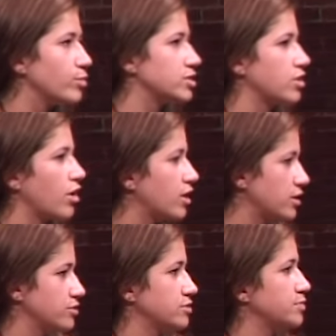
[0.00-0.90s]
much
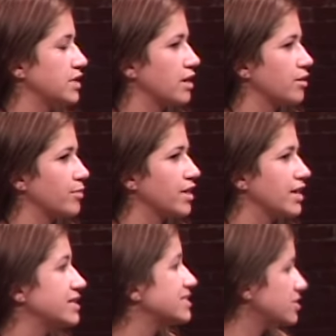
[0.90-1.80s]
harder to become,
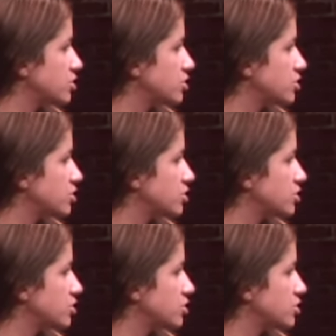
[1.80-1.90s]
it's